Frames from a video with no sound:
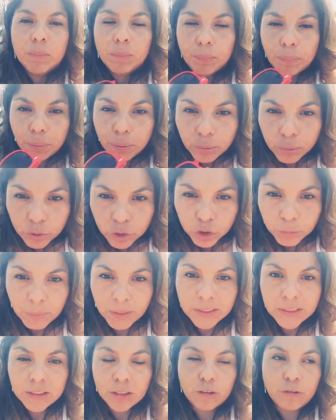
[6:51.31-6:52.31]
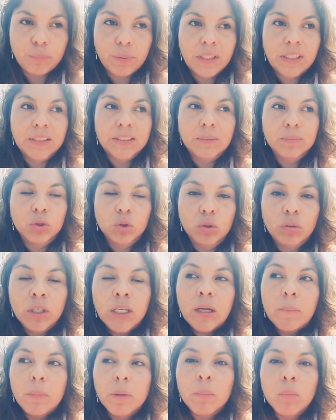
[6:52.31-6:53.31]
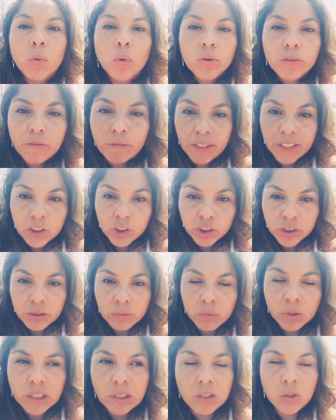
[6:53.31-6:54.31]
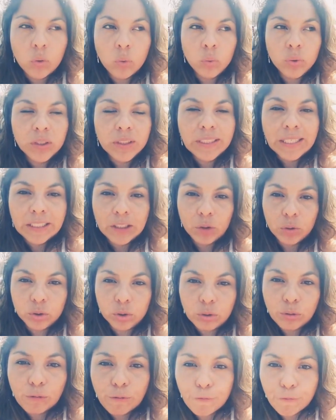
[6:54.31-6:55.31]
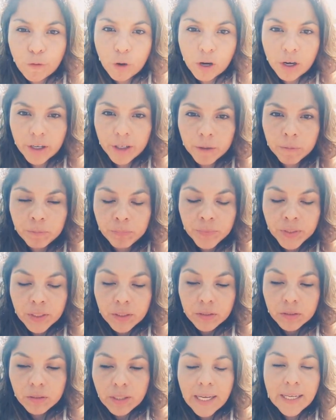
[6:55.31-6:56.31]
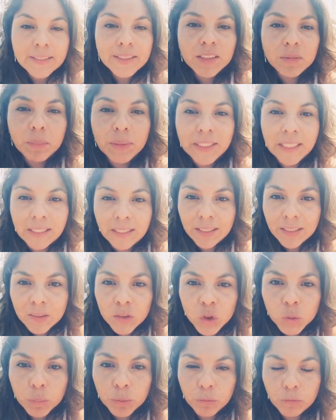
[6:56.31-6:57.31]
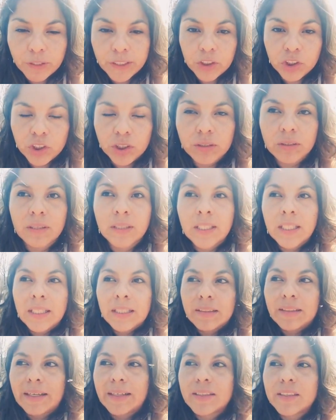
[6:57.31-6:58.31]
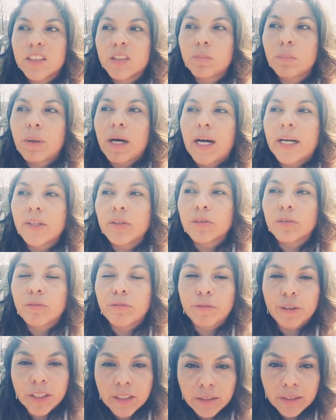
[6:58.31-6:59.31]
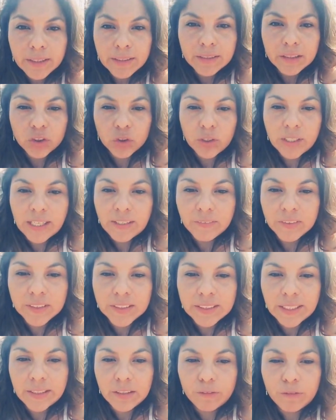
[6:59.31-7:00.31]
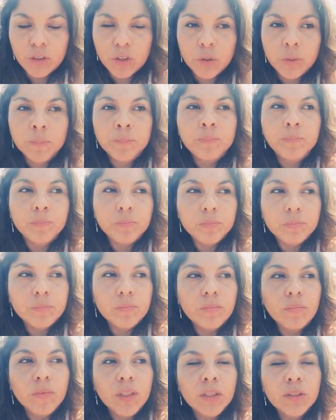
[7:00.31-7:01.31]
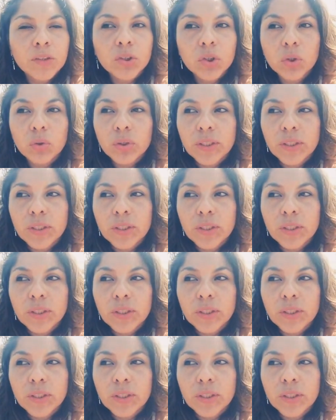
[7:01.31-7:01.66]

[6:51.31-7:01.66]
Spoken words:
push myself because but motivation can only get you so far. There has to be that inspiration, that inspired feeling that you have inside of you. So